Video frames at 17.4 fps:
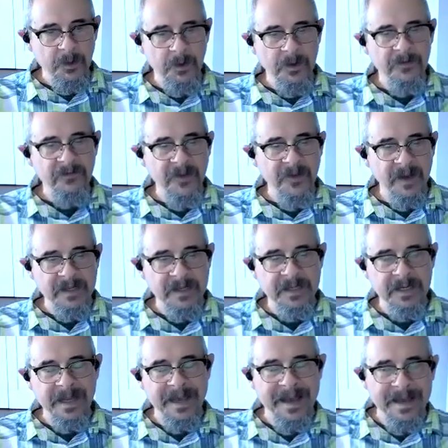to
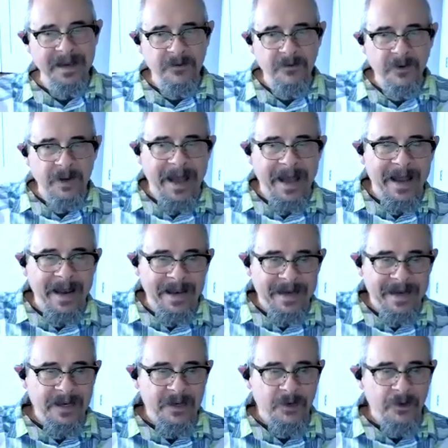investigate
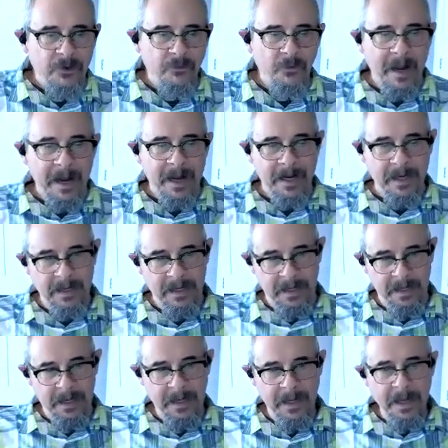reality directly